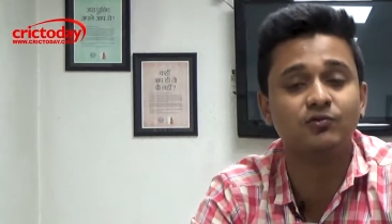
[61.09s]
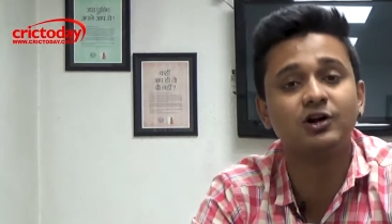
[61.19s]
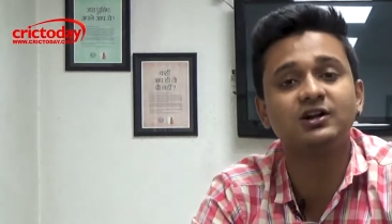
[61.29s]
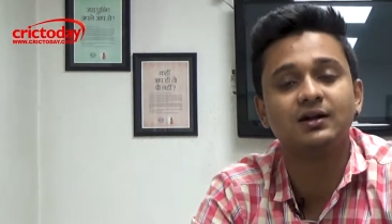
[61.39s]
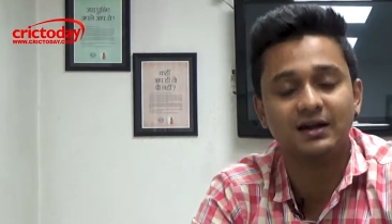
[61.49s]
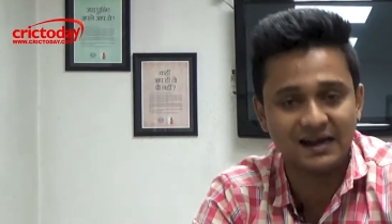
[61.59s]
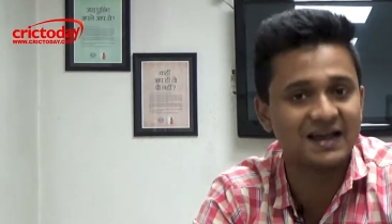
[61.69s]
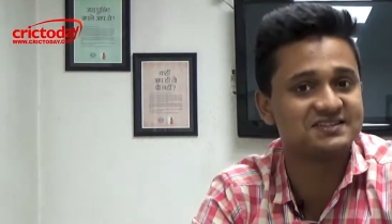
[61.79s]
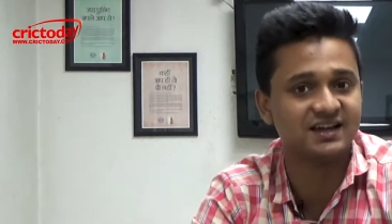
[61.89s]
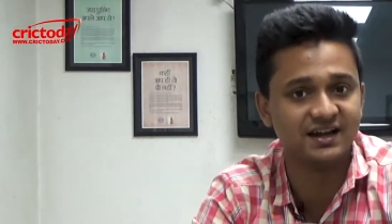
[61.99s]
what
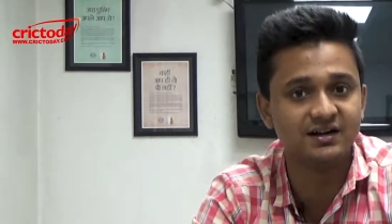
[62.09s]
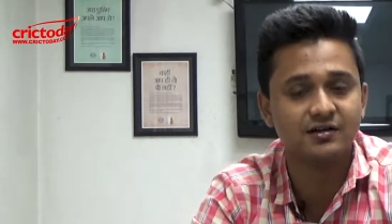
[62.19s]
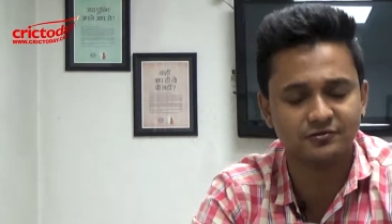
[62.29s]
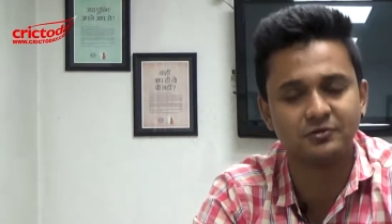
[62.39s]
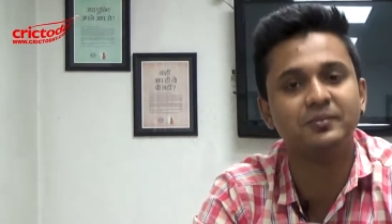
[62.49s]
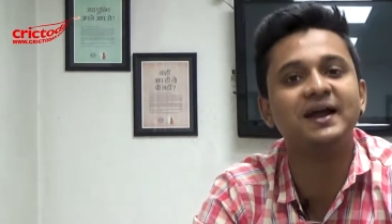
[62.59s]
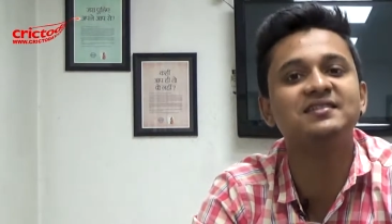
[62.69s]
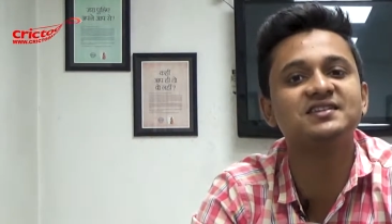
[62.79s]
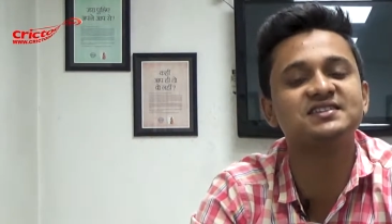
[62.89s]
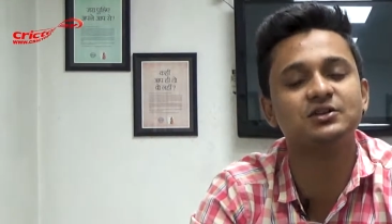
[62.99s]
lies ahead for
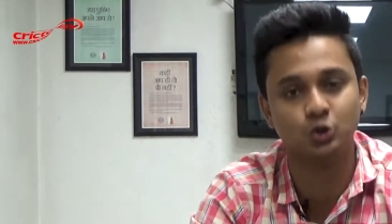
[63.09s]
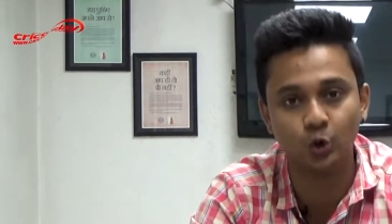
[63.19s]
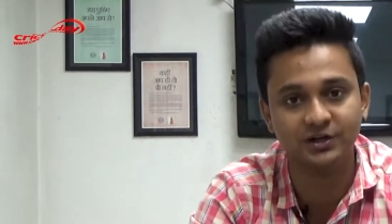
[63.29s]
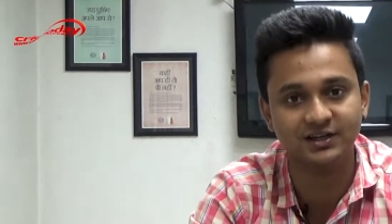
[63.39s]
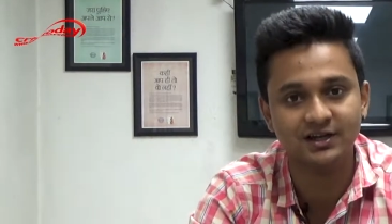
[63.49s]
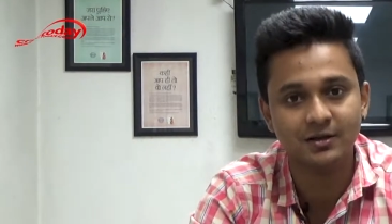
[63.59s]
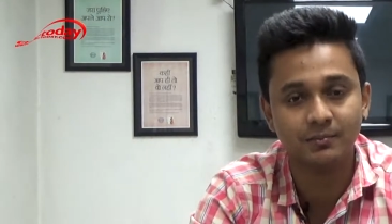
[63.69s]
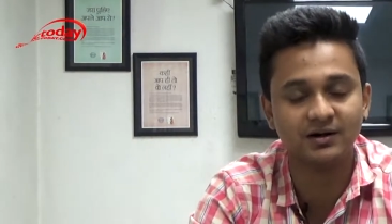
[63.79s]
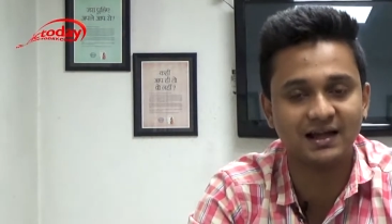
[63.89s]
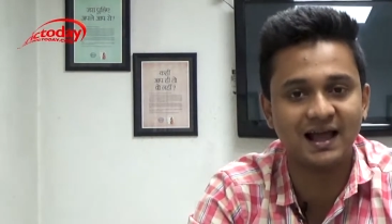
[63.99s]
Mahendra Singh Dhoni,
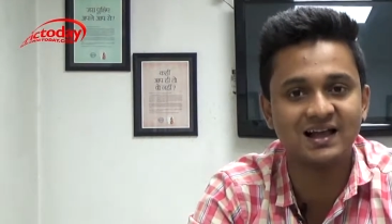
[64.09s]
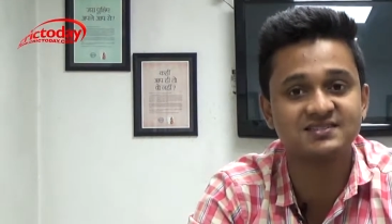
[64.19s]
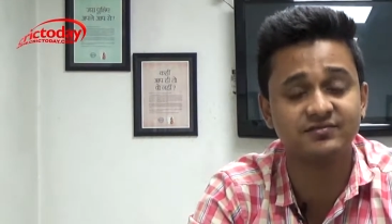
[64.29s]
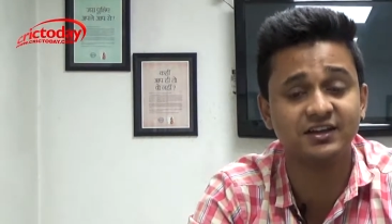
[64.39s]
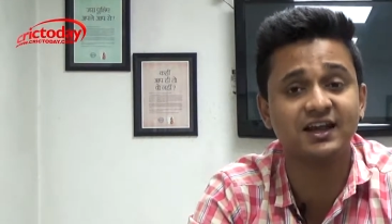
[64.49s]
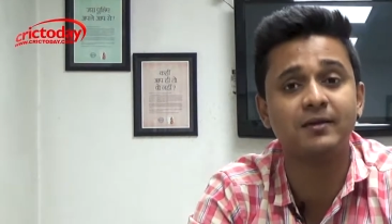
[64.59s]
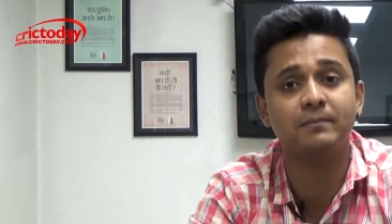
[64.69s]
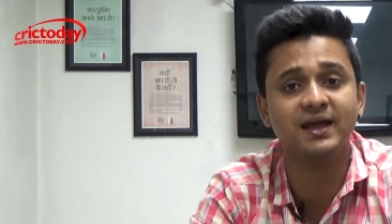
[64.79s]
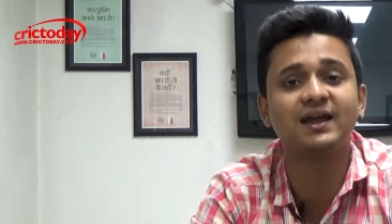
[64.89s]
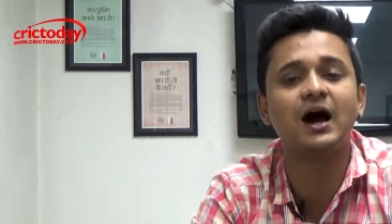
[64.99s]
but as we can
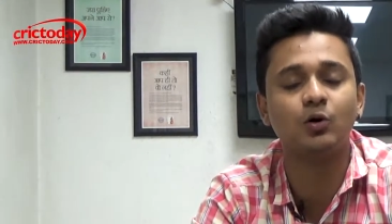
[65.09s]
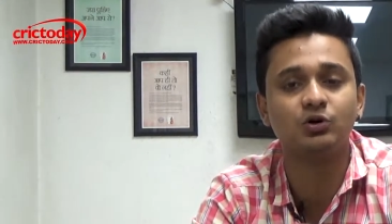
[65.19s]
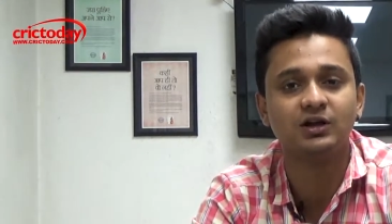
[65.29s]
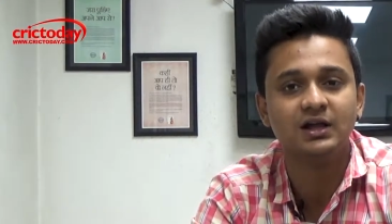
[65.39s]
make out,